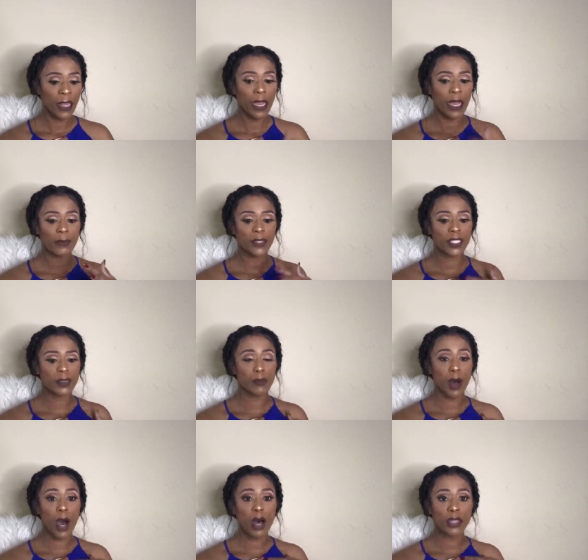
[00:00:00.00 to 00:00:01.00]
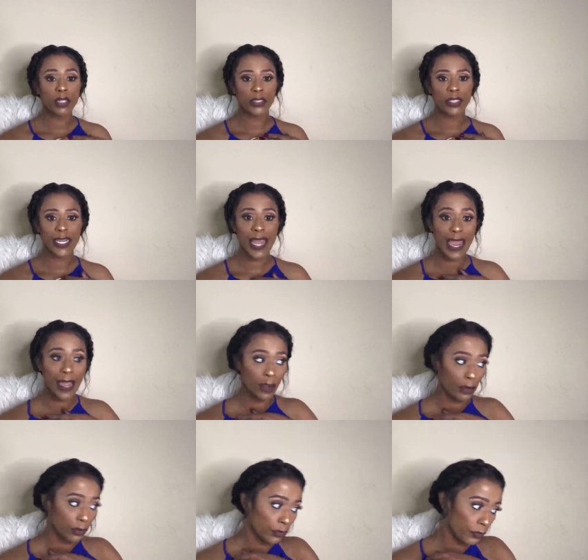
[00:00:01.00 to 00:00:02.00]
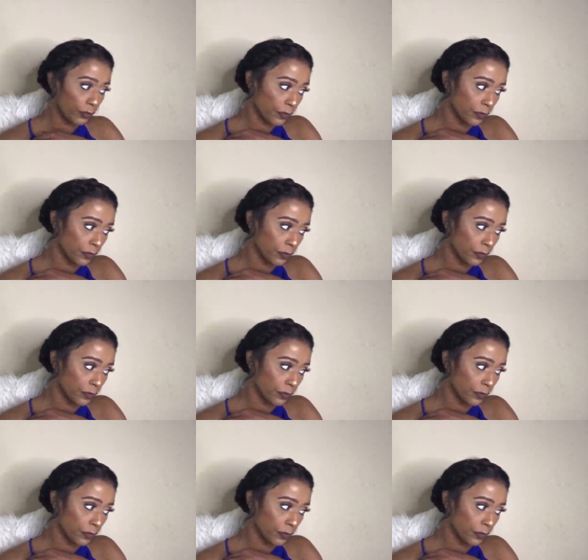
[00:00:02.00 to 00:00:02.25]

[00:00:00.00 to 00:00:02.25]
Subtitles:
I'm smaller now